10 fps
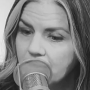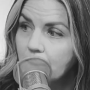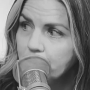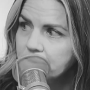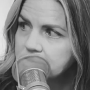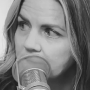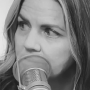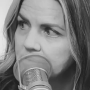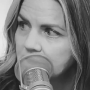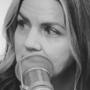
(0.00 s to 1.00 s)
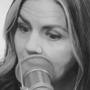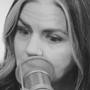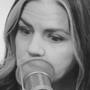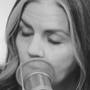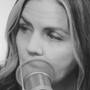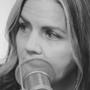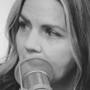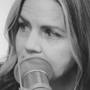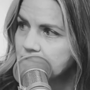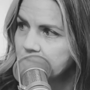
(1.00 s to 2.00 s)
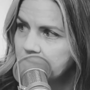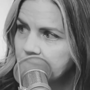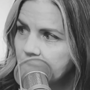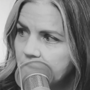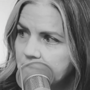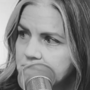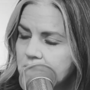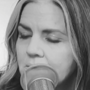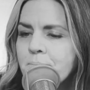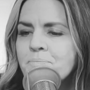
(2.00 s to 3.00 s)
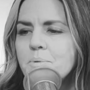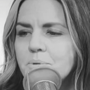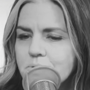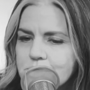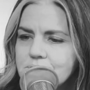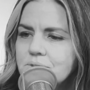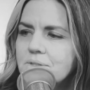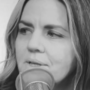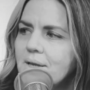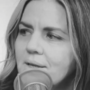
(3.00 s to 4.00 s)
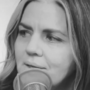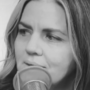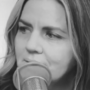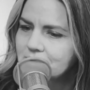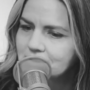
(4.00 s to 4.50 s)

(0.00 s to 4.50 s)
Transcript: that part down, right. that they actually are actively involved. Right. But there's still a